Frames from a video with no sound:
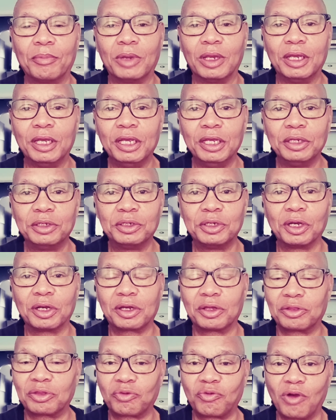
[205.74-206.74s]
he took
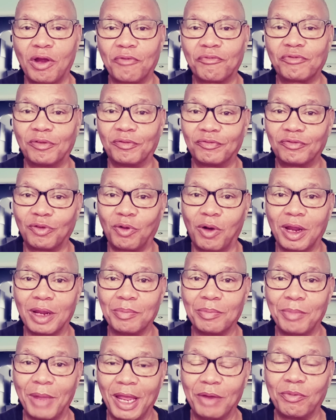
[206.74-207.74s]
a script from
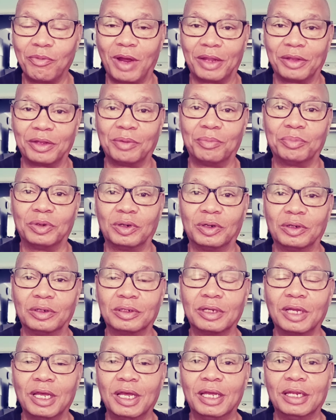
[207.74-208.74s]
Floyd Mayweather
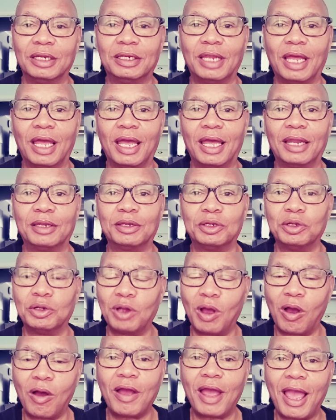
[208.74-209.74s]
book that you
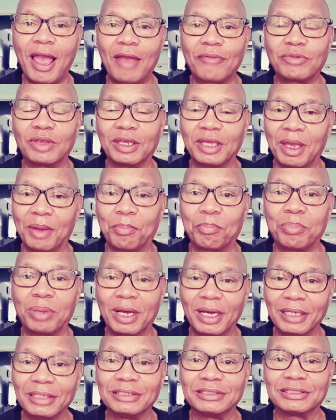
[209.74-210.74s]
don't have to get
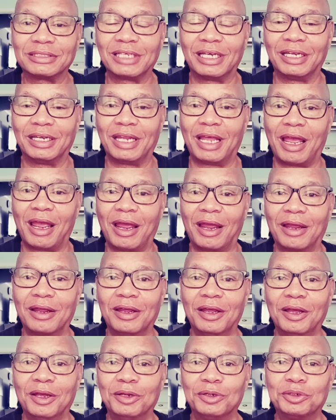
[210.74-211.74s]
punished in there
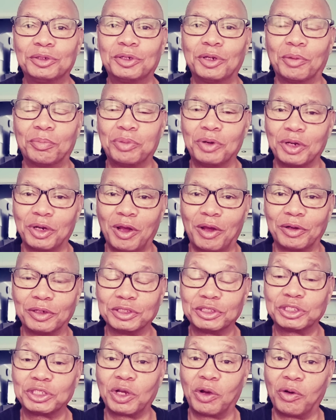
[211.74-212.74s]
to put on
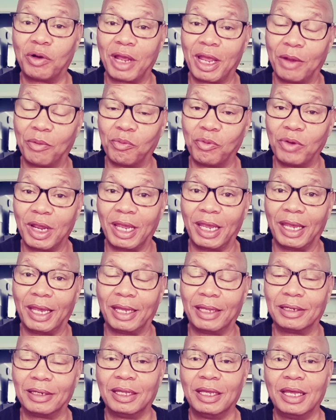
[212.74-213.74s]
the show and
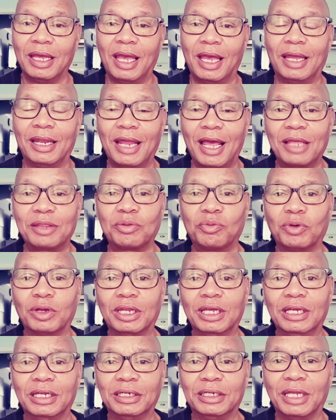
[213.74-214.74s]
win. And that's
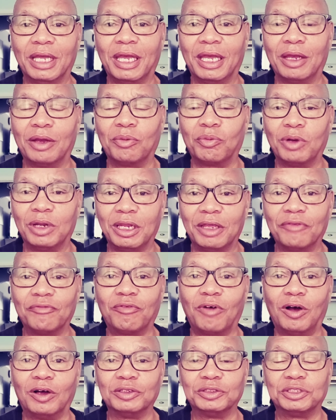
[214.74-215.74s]
what he did when he
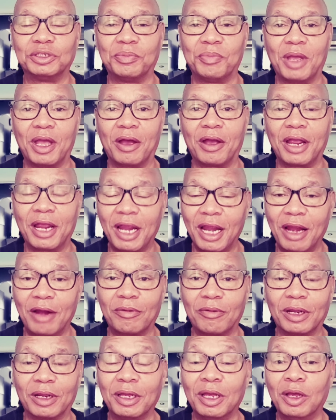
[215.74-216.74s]
fought Jamel
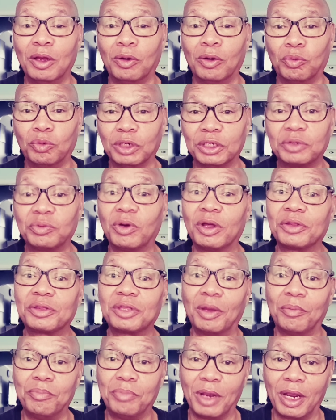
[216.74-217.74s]
Herring, which was
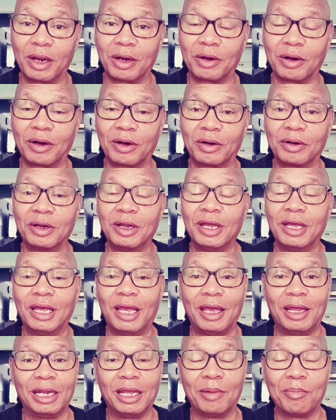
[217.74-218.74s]
the bigger
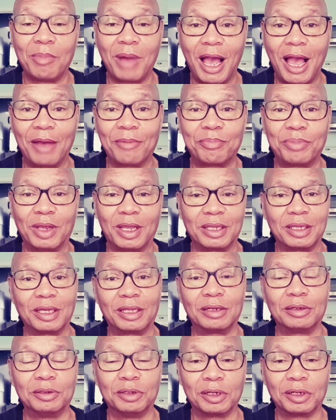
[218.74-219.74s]
and, in my
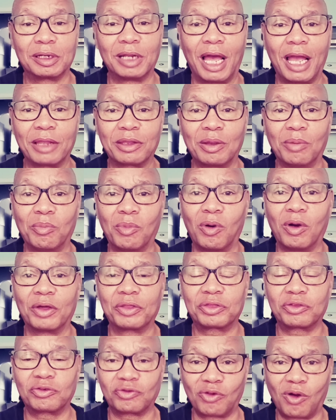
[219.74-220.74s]
opinion, looked like the more
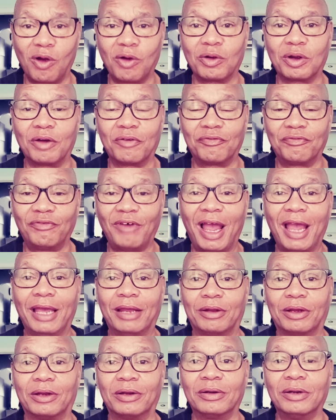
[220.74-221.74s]
stronger
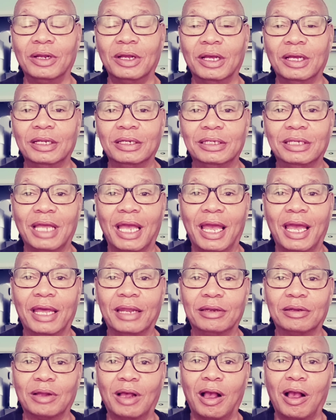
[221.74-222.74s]
fighter
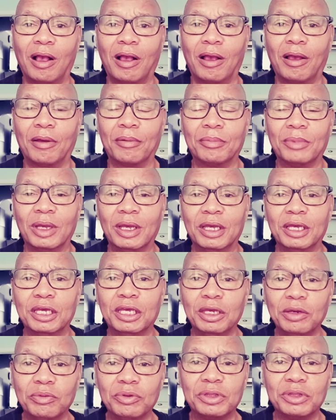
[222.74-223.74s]
that
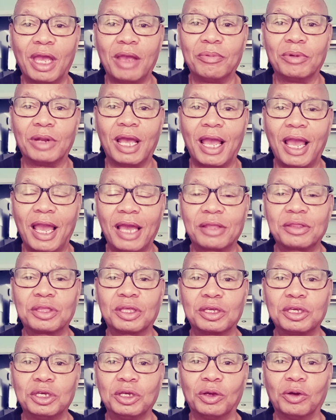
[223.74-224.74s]
he was able to
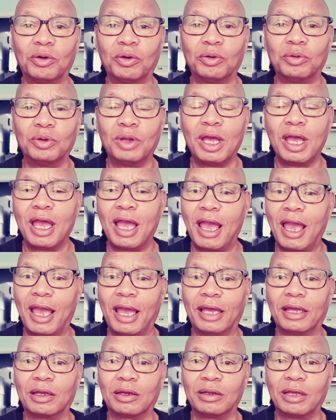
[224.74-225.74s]
execute
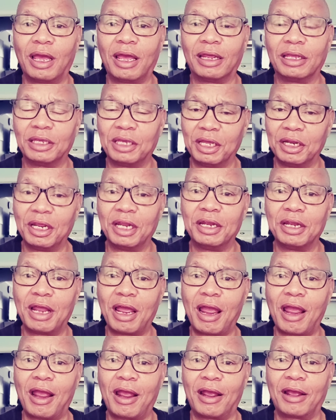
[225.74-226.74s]
and get in
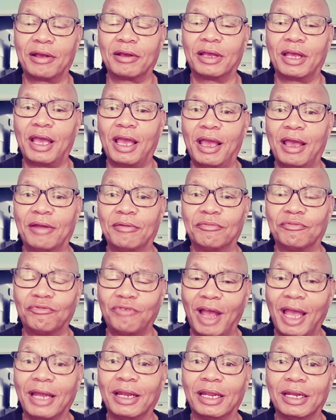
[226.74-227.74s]
there and
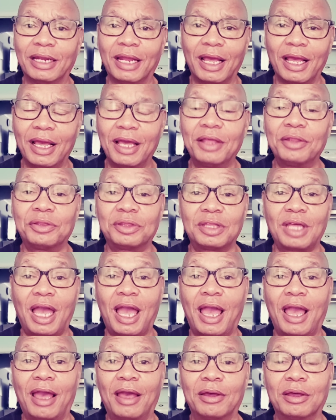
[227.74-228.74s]
fight in the
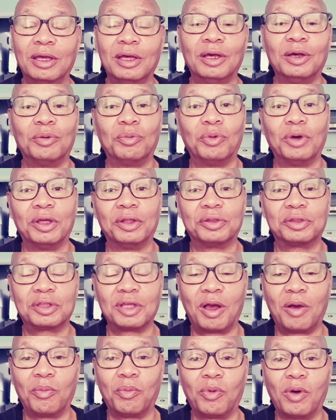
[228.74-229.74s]
inside with
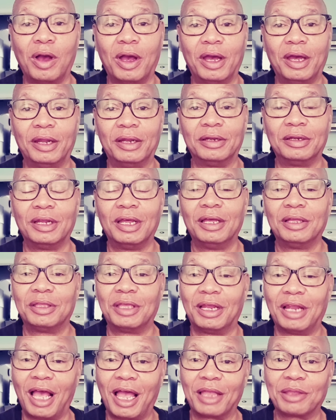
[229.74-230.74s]
someone
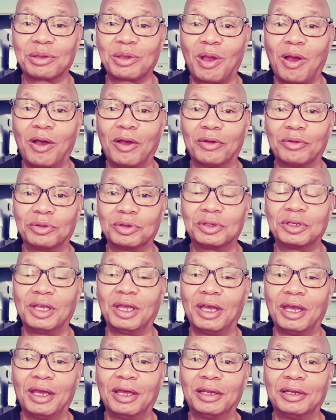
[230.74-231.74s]
that I thought
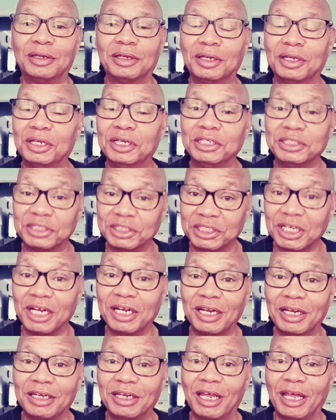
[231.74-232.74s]
that he
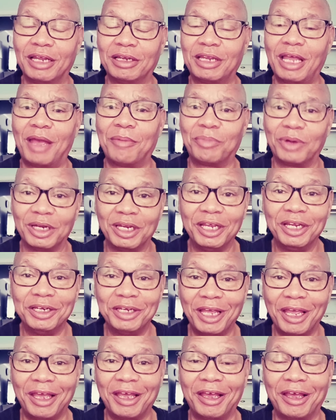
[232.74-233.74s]
shouldn't have did that, but he
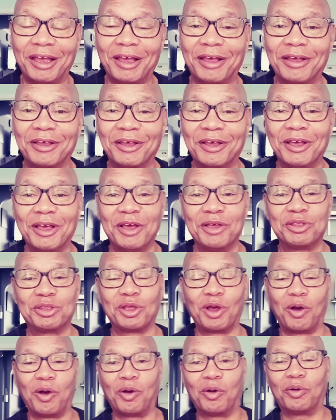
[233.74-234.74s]
did.
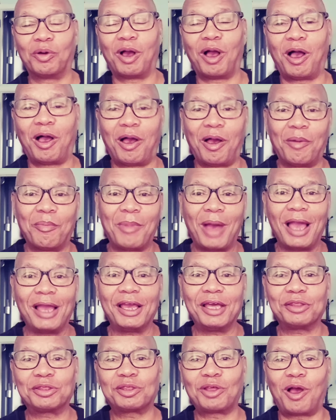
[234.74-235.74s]
So my
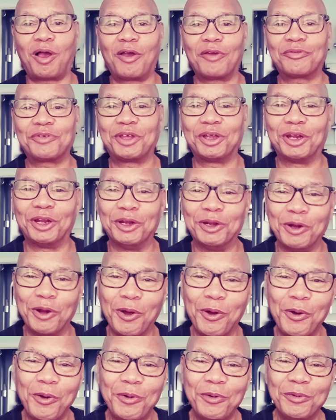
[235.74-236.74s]
hats off to the
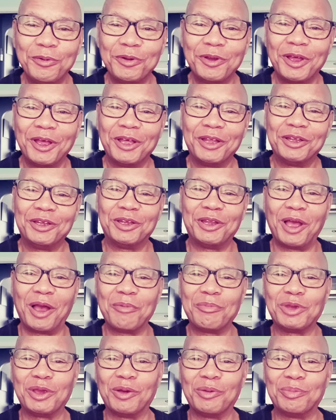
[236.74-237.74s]
new
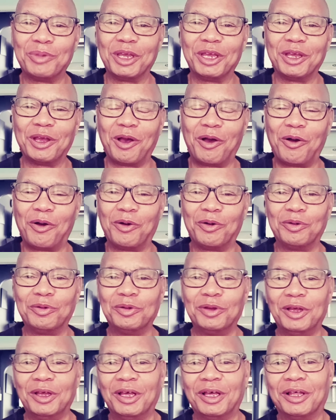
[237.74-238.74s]

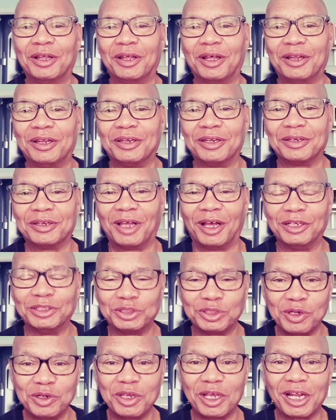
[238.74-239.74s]
WBO
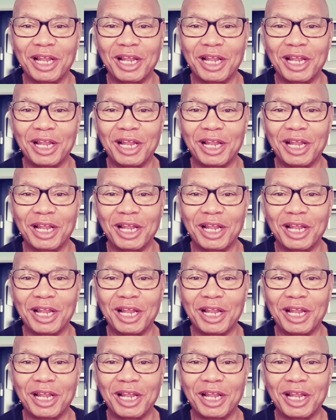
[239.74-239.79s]
junior